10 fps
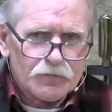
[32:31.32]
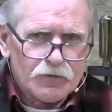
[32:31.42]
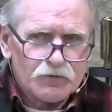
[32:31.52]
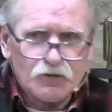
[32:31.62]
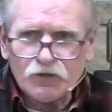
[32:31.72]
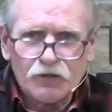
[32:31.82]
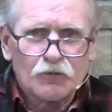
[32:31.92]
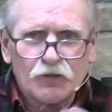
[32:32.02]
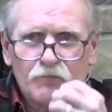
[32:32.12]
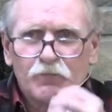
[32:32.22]
They're
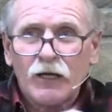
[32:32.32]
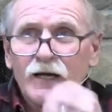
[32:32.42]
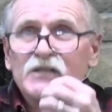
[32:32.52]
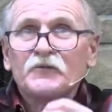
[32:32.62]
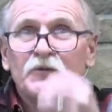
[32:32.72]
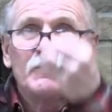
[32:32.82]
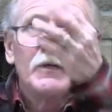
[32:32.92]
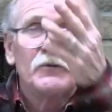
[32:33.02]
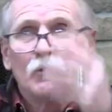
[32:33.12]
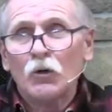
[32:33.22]
literally
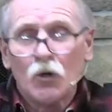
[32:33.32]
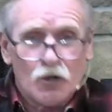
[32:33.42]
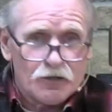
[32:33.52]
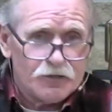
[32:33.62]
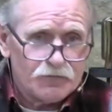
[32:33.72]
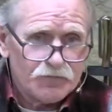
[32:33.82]
blaspheming the Lord